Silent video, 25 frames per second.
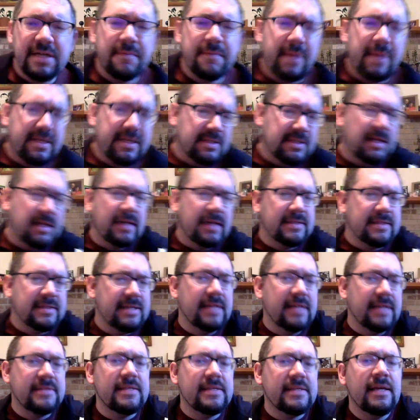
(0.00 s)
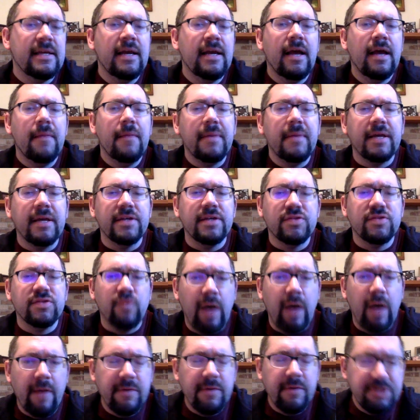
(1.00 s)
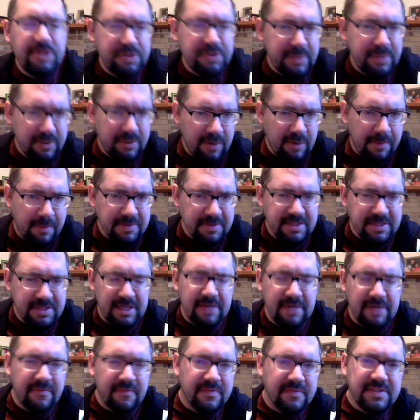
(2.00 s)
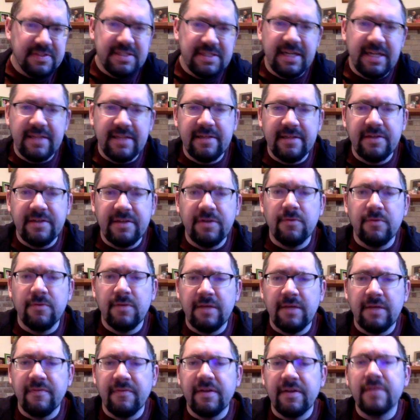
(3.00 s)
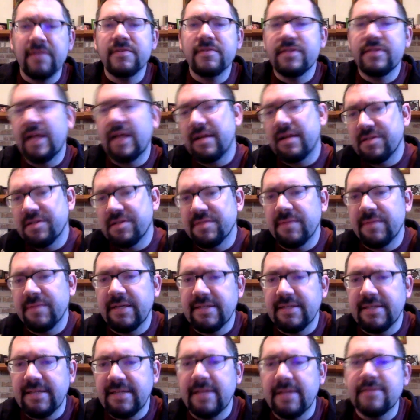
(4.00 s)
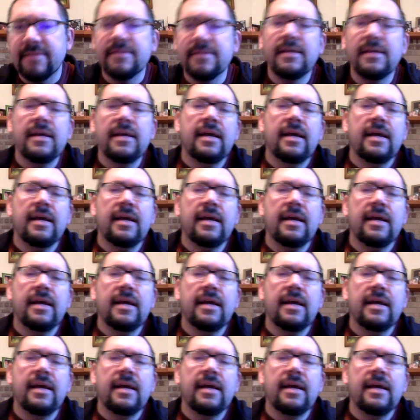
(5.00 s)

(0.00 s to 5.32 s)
makes a lot of sense because why would you be a representative of a state that you don't live in? So that just makes sense.